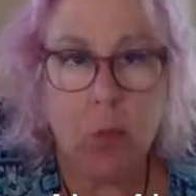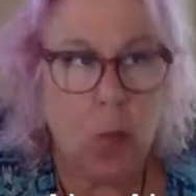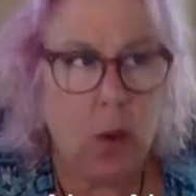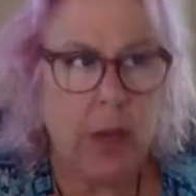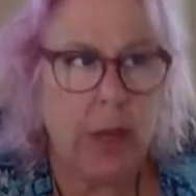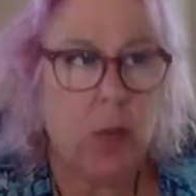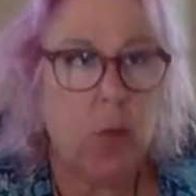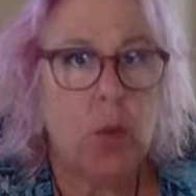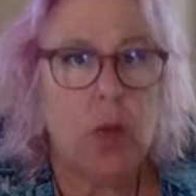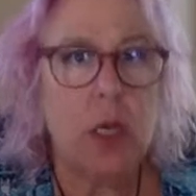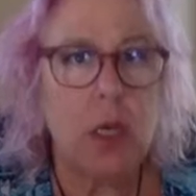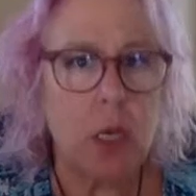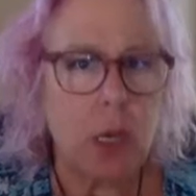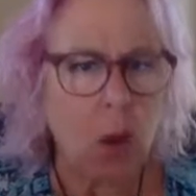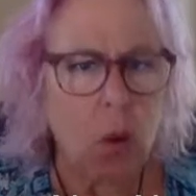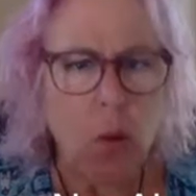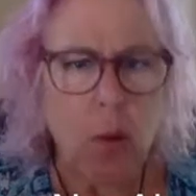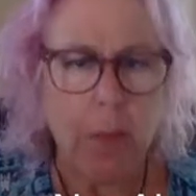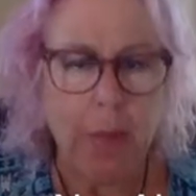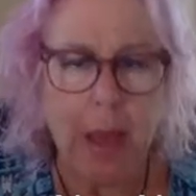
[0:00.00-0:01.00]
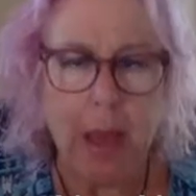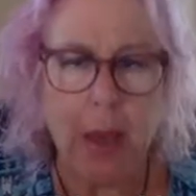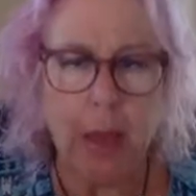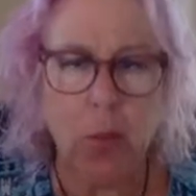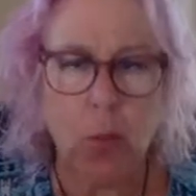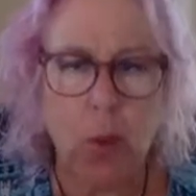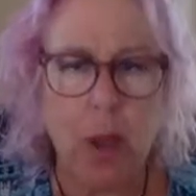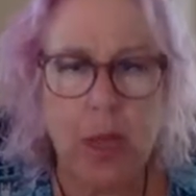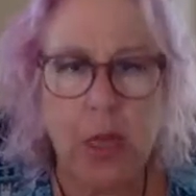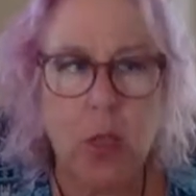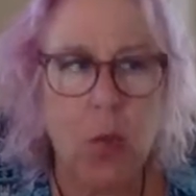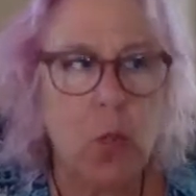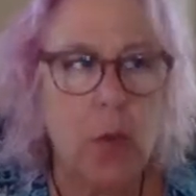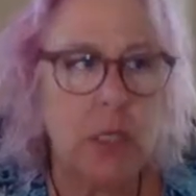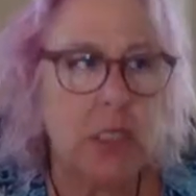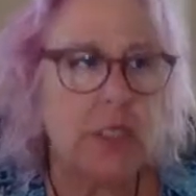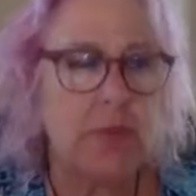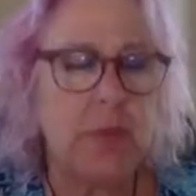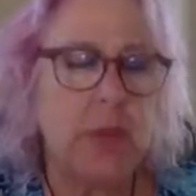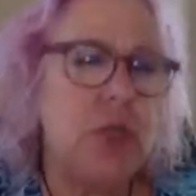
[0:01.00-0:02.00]
Why do you want to know about it? Why do you want
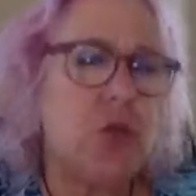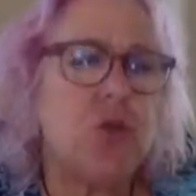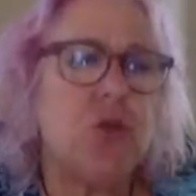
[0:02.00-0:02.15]
to spend